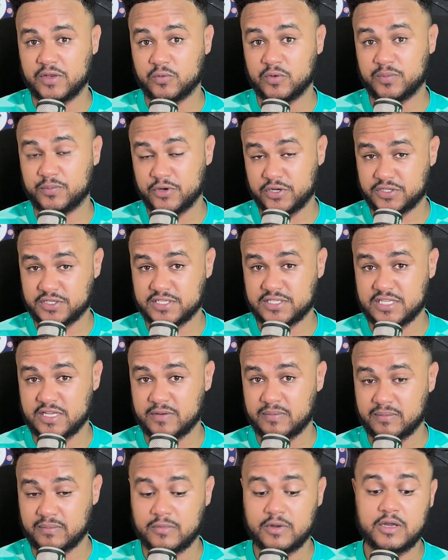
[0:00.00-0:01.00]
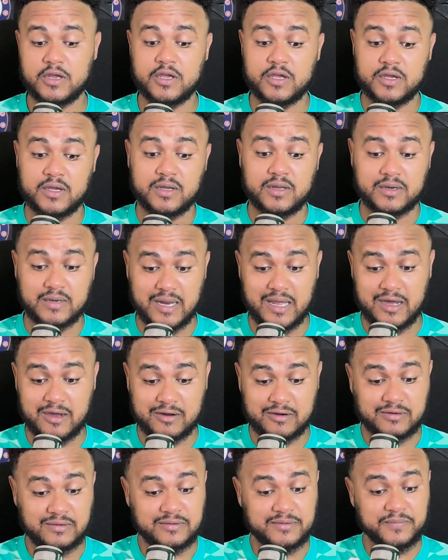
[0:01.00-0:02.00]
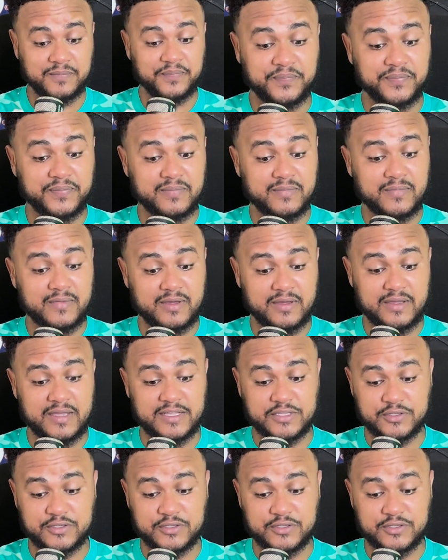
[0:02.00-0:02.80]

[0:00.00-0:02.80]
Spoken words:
we purchased him. Now, in